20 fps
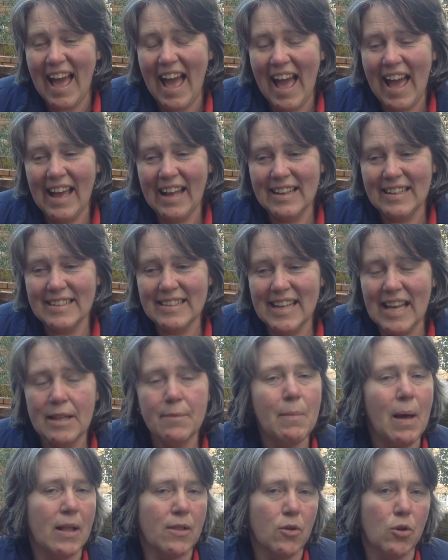And
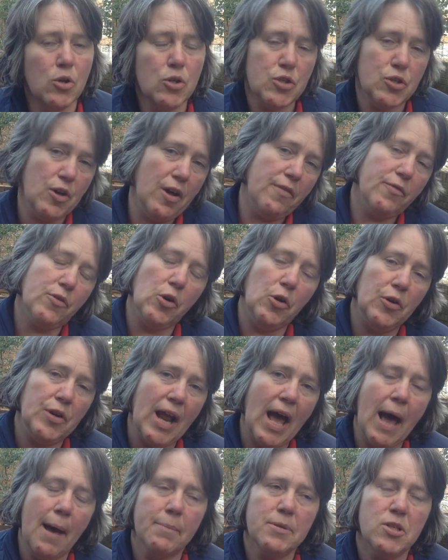it might also have gone
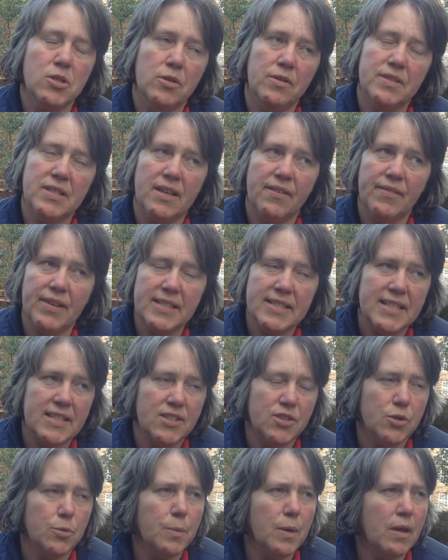up. So if someone
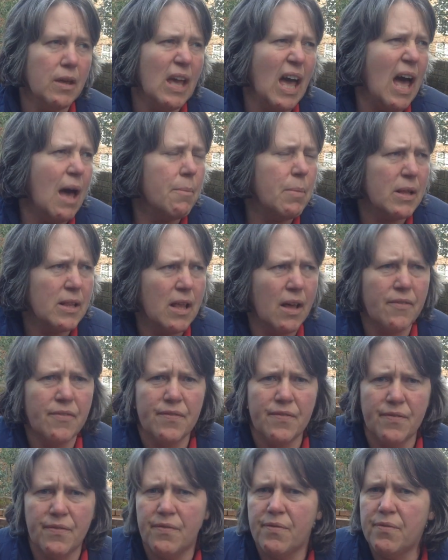says to me, yeah, but I've
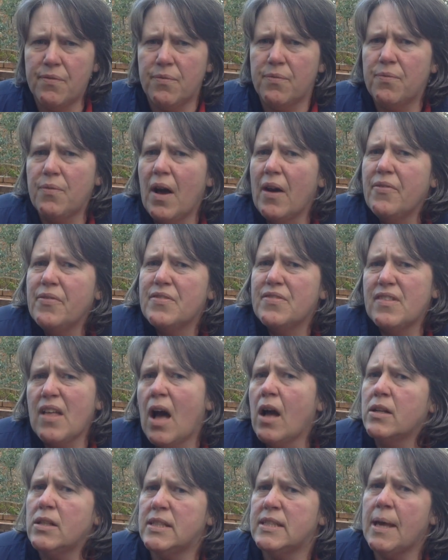
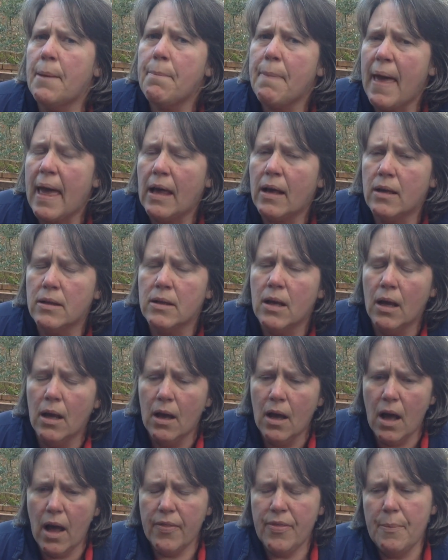started tapping, and
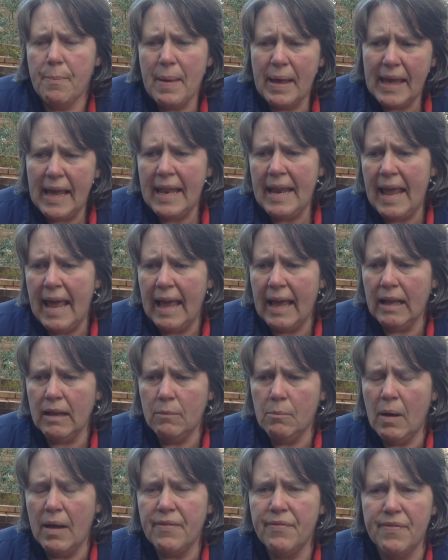at the
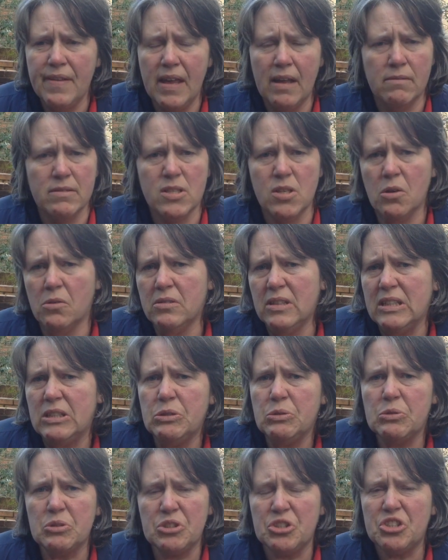beginning my fear was only
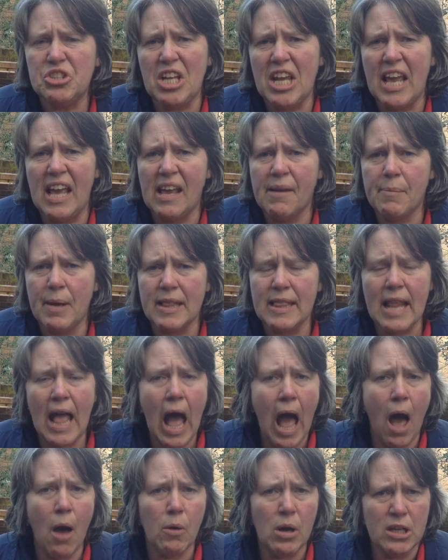2 or 3, but
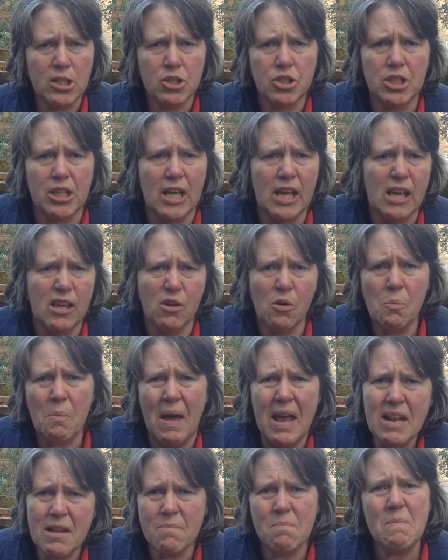now actually you
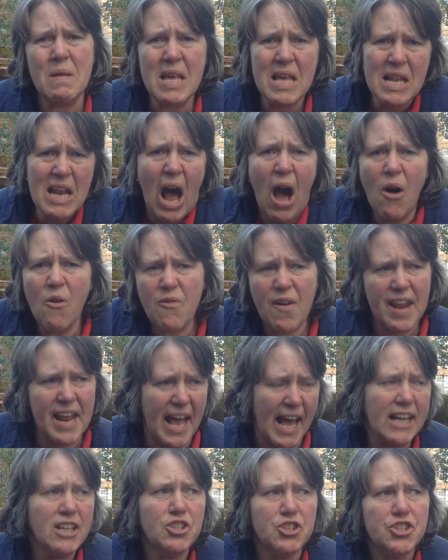made me now
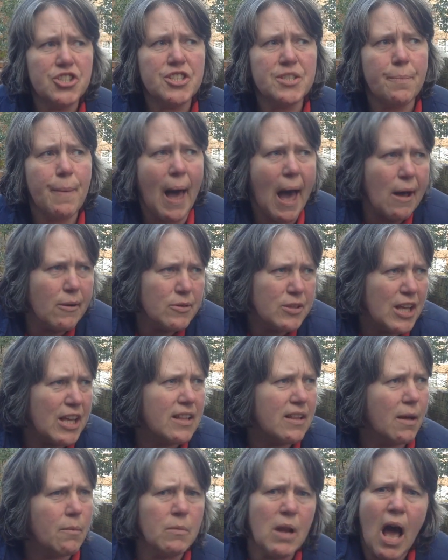very anxious about
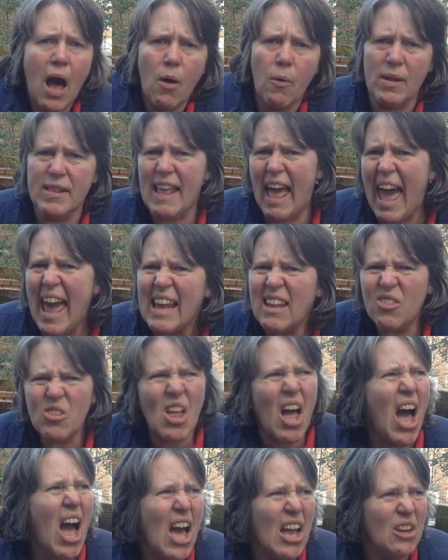it. I'm now at 8,
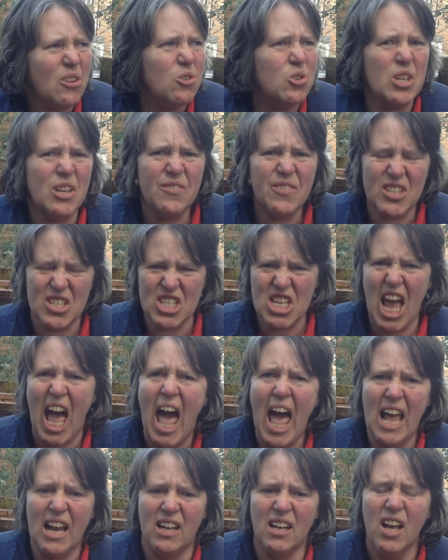9 or even
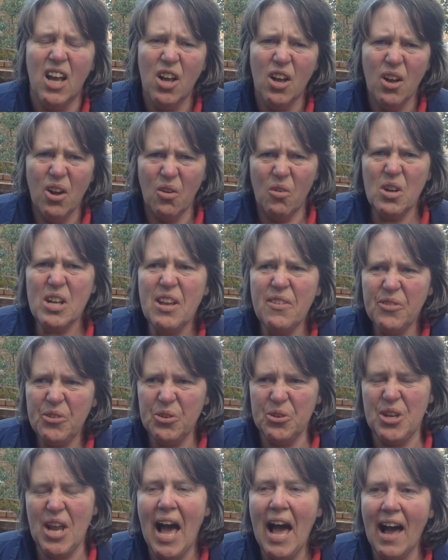10. What have
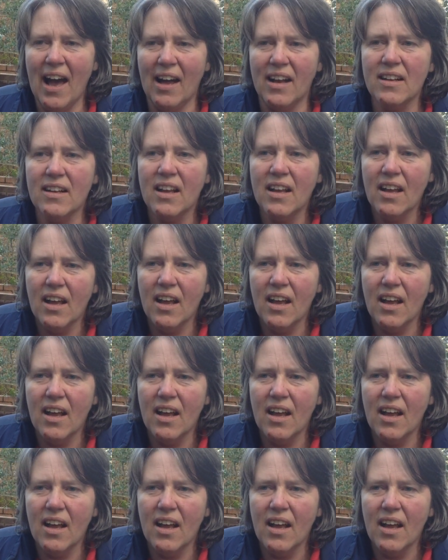you done?